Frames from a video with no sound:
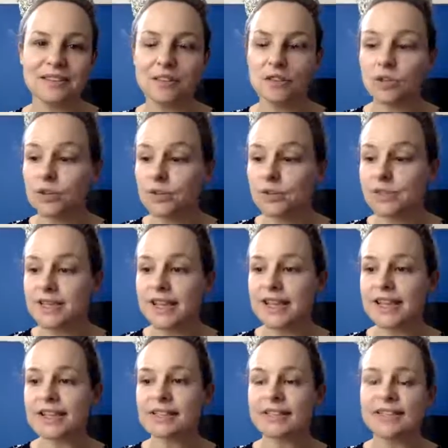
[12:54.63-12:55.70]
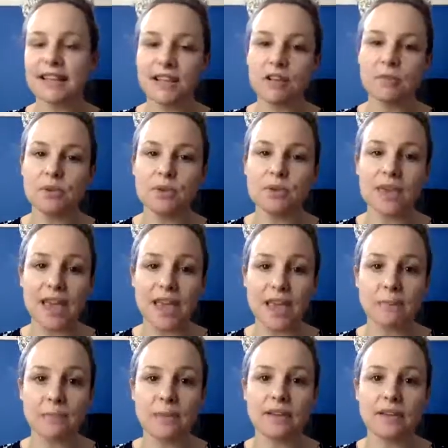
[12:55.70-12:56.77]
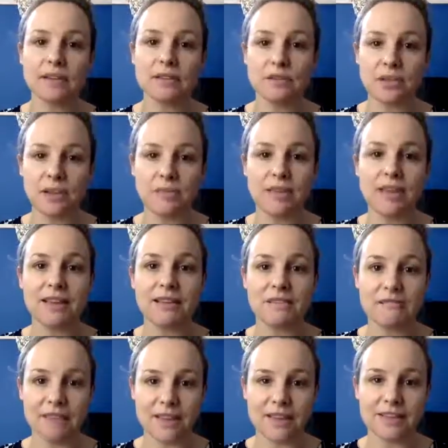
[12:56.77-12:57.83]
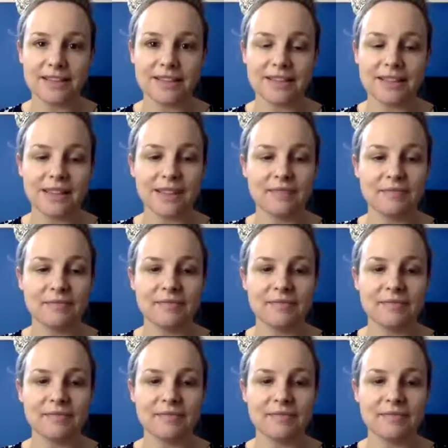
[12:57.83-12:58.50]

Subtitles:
use this to help you keep dreaming fearlessly.